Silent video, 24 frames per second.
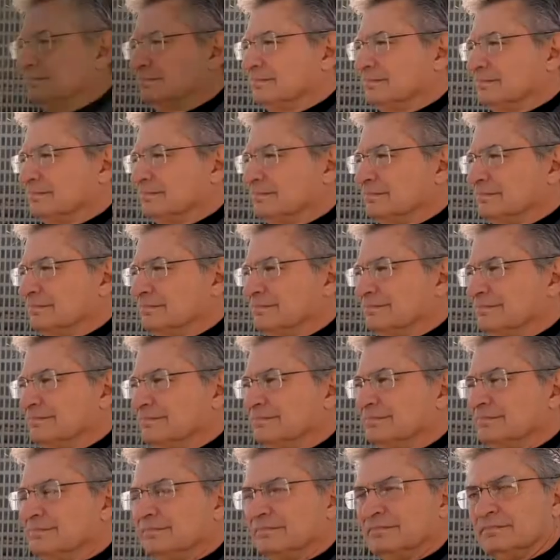
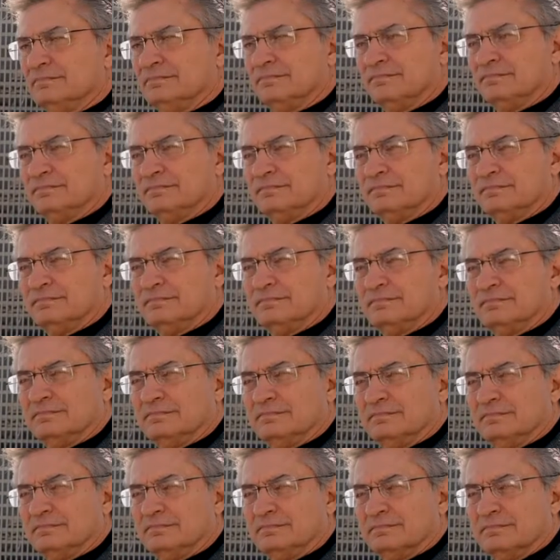
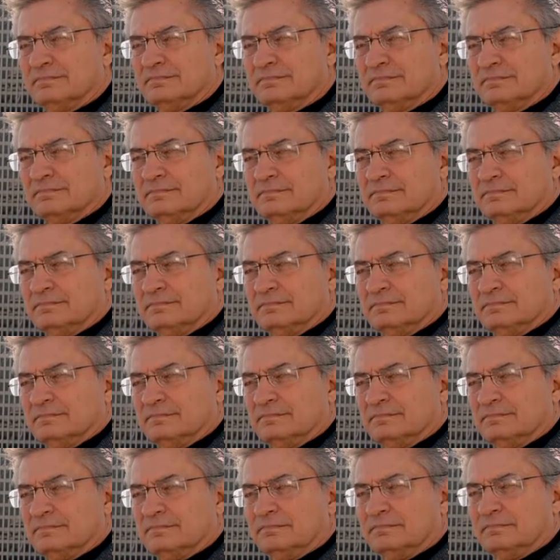
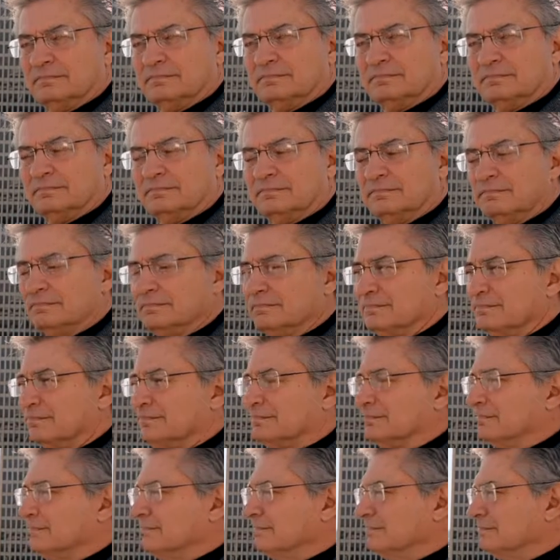
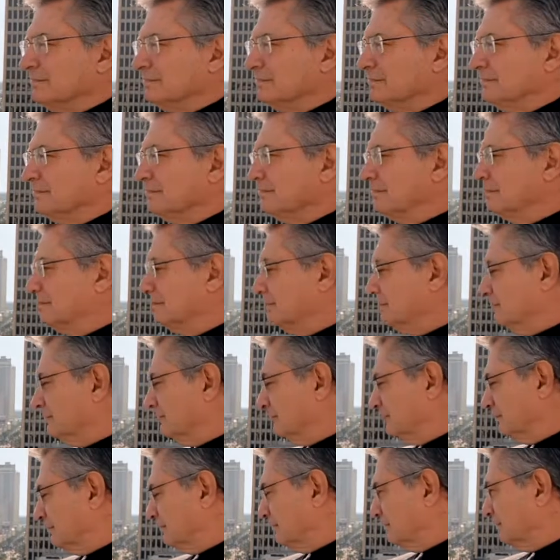
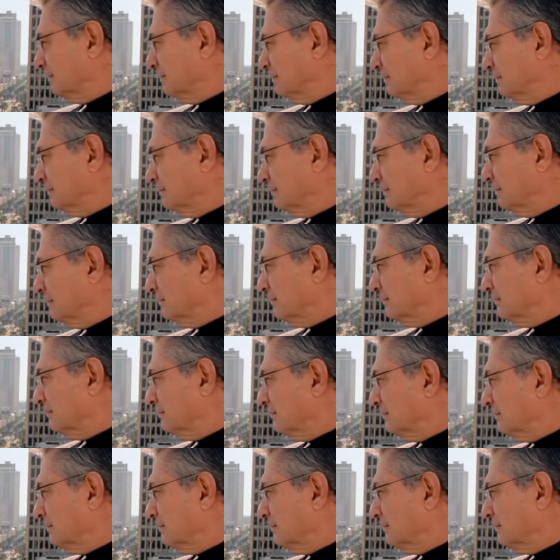
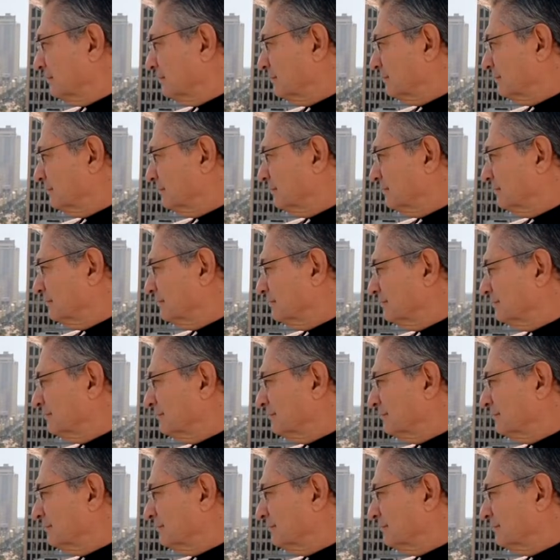(not speaking)